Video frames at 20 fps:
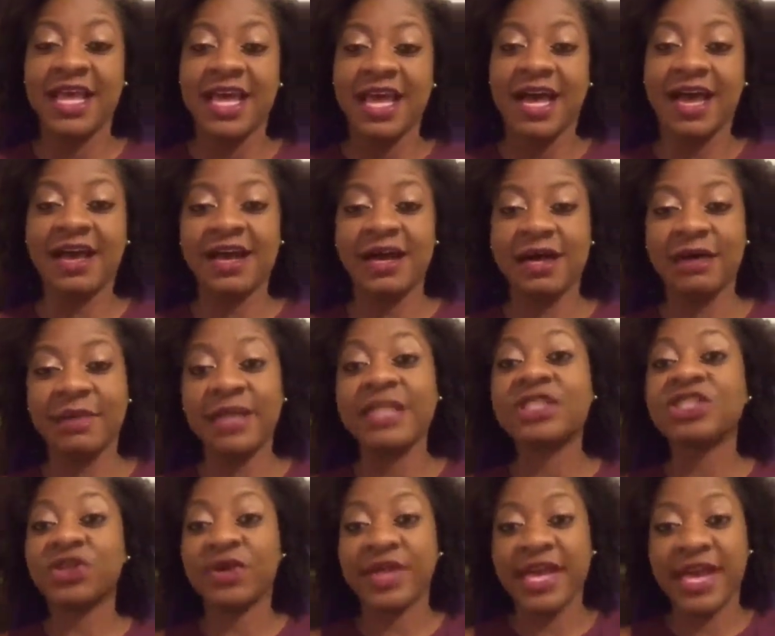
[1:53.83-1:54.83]
And
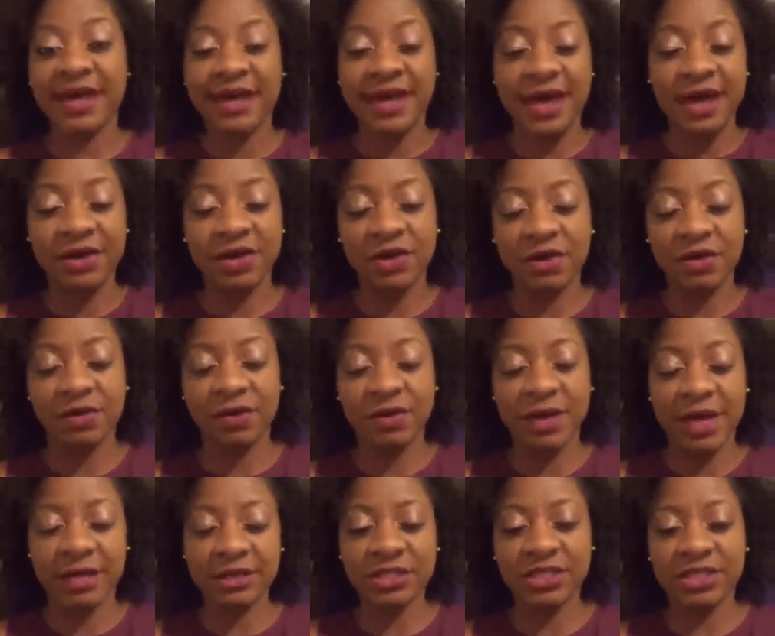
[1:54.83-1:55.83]
so, yeah,
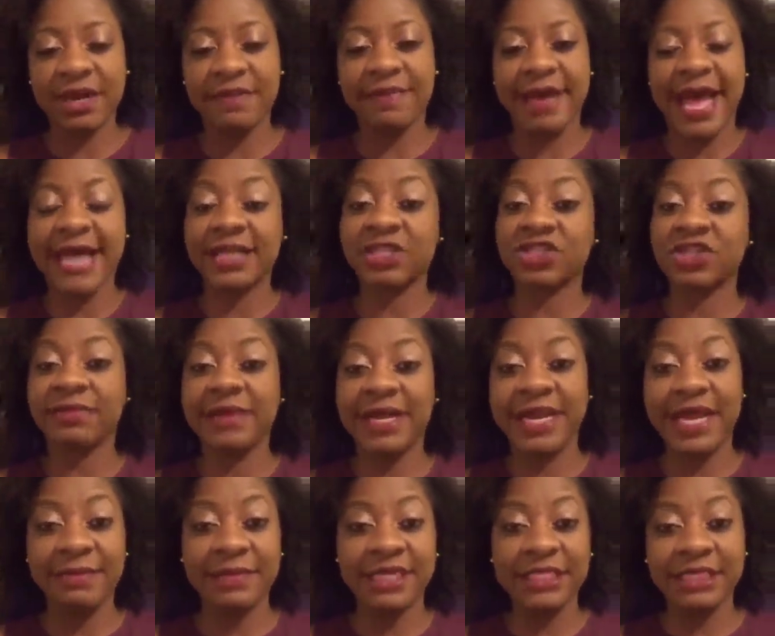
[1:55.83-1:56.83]
I'll start back. So my
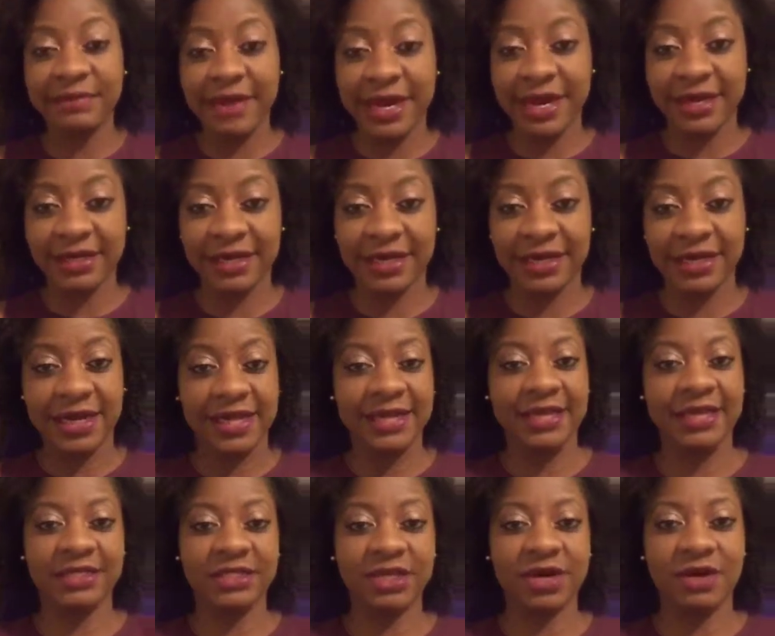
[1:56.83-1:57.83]
name is Marilyn. I
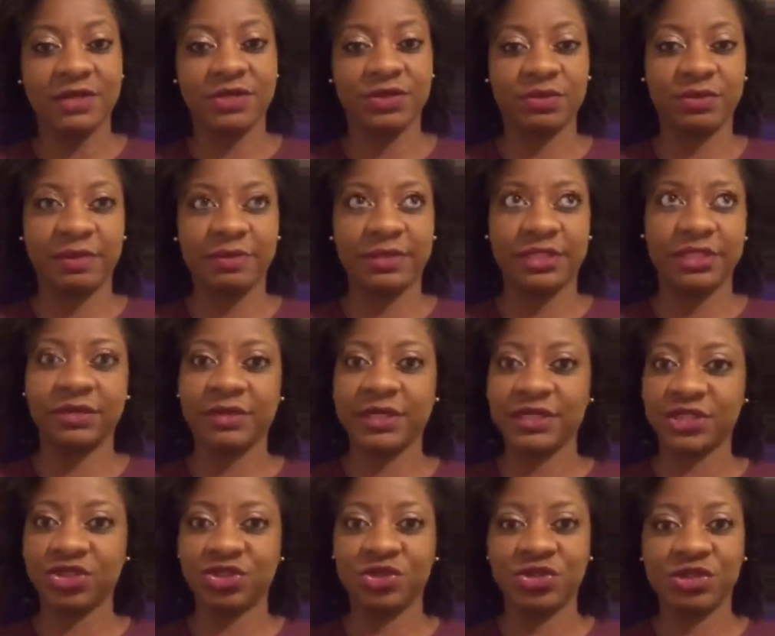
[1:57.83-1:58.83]
need to always remember to
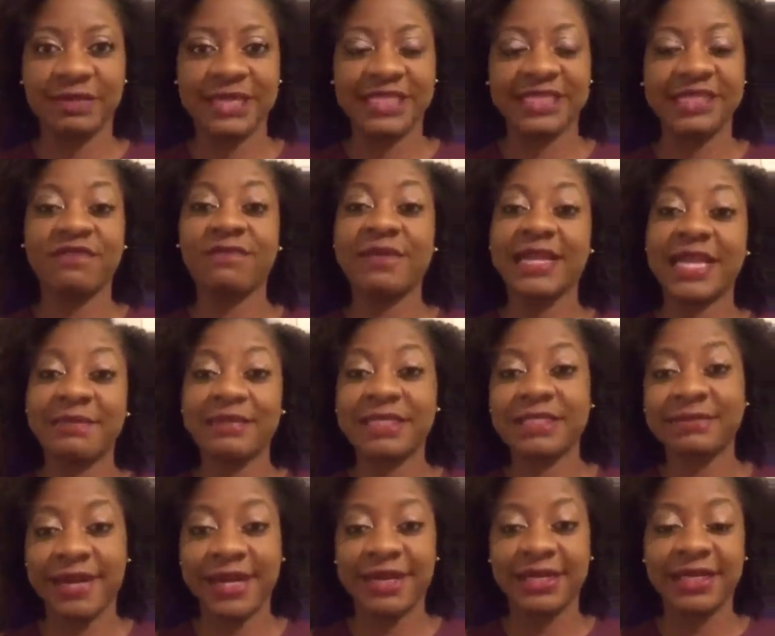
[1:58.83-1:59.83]
introduce myself. My name is
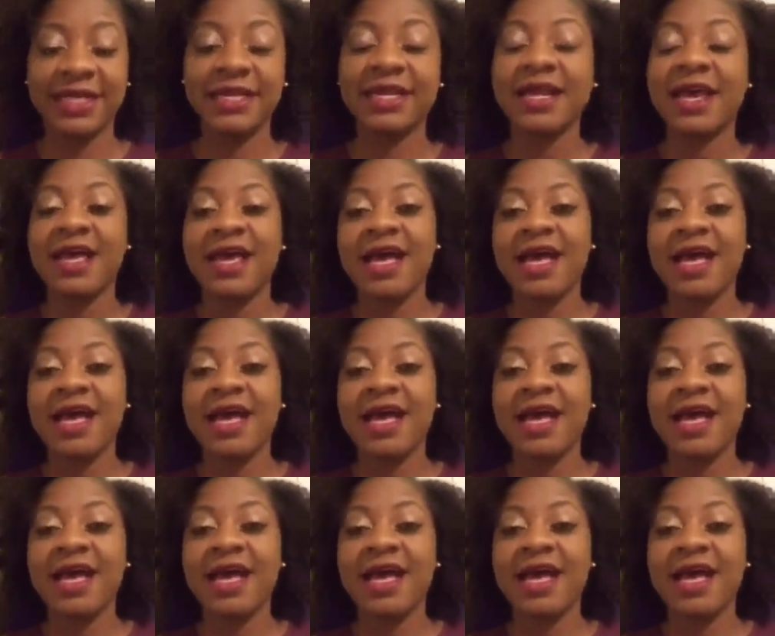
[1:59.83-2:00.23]
Marilyn.